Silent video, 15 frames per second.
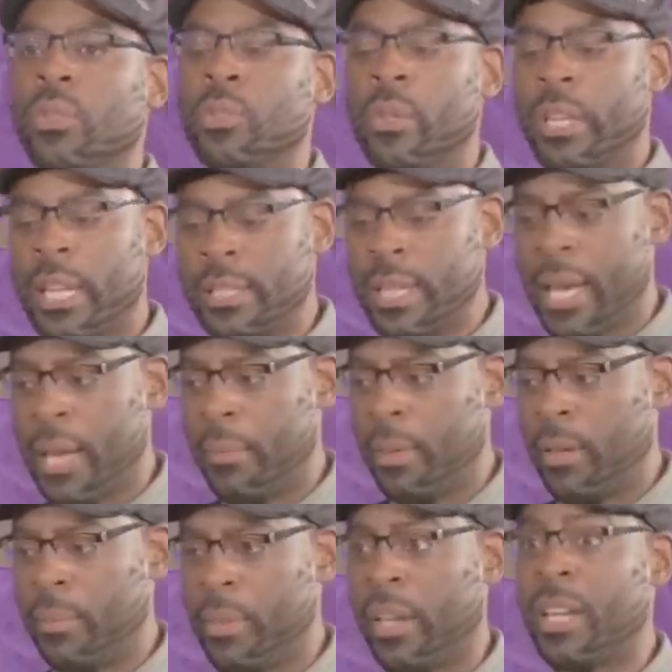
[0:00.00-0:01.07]
know, during that time,
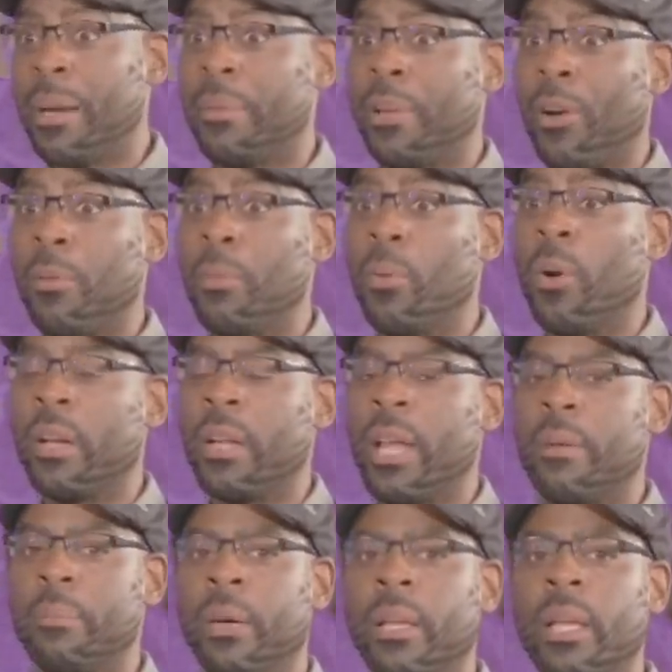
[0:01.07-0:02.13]
they're coming out more
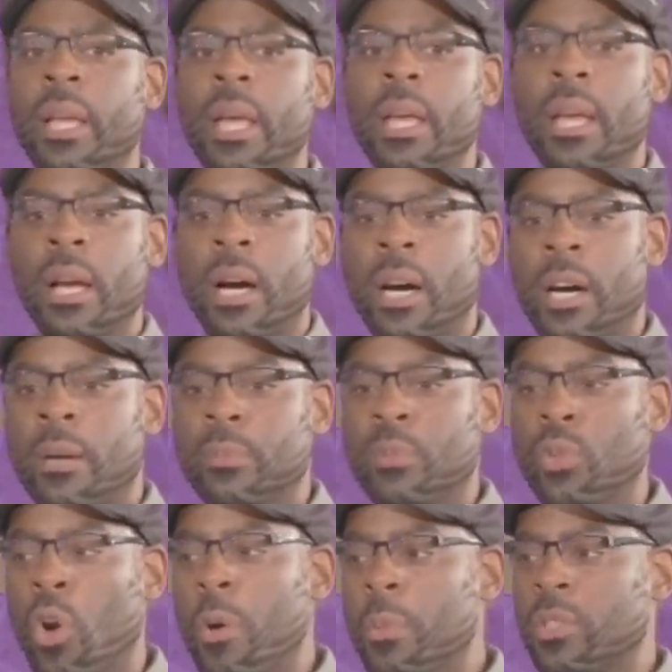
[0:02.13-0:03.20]
now. But
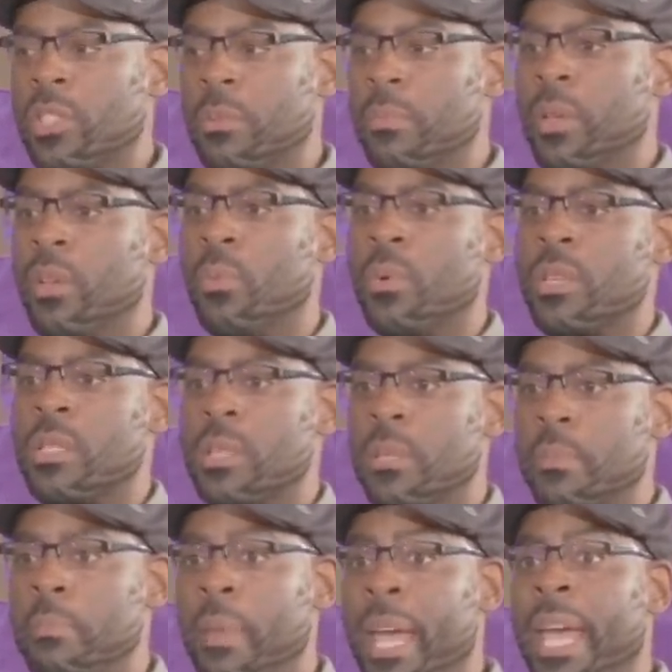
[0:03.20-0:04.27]
normal to me was
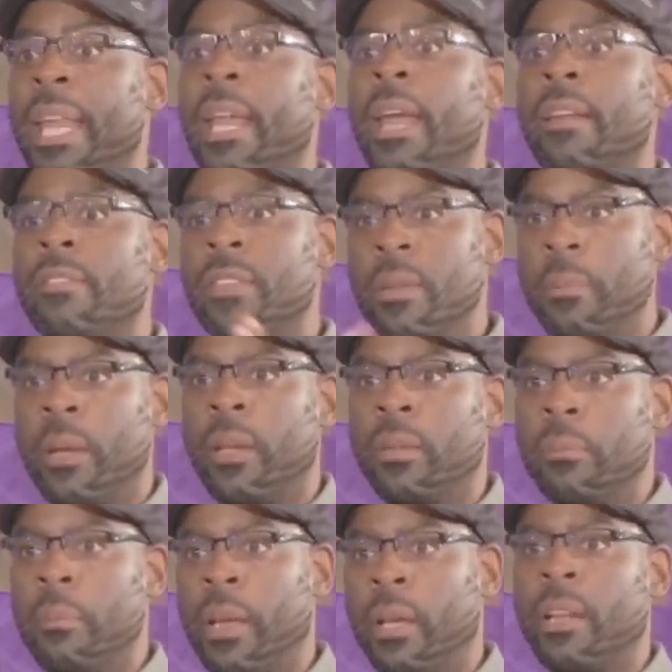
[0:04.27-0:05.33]
man and female,
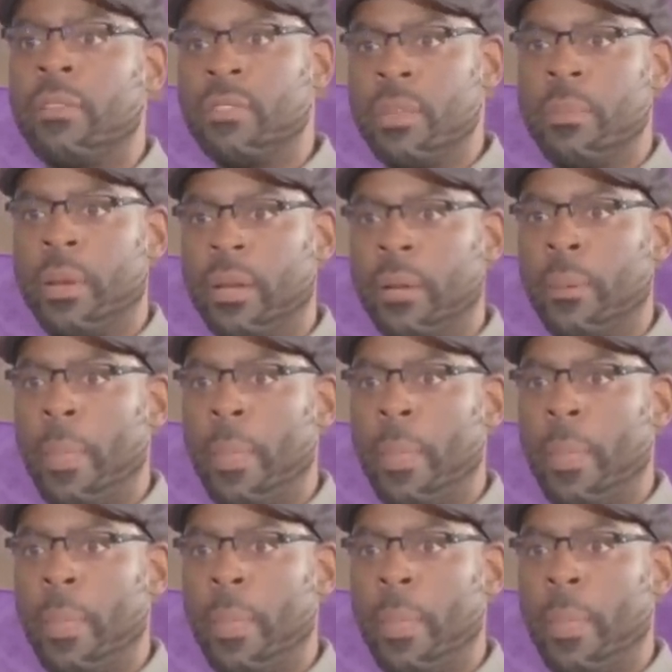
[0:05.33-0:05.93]
male and female.